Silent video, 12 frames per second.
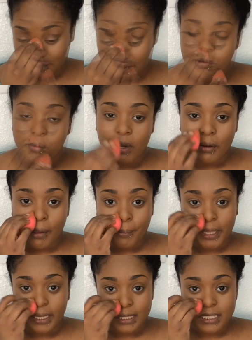Well, one of my
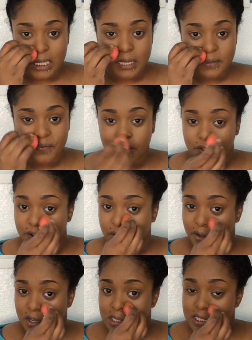biggest tips for you
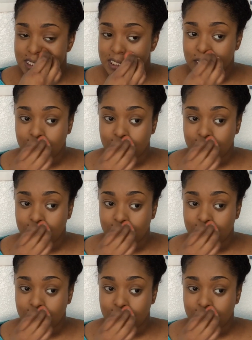girls